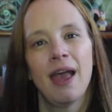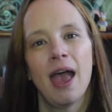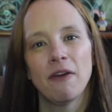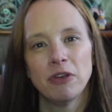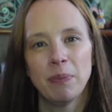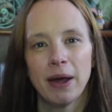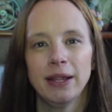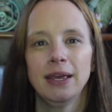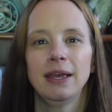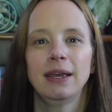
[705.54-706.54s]

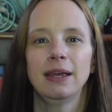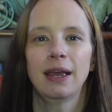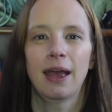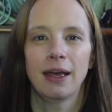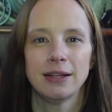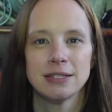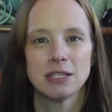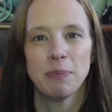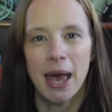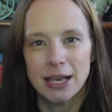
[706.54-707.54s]
everybody and
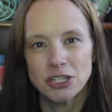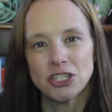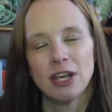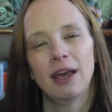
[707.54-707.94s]
Sebastian,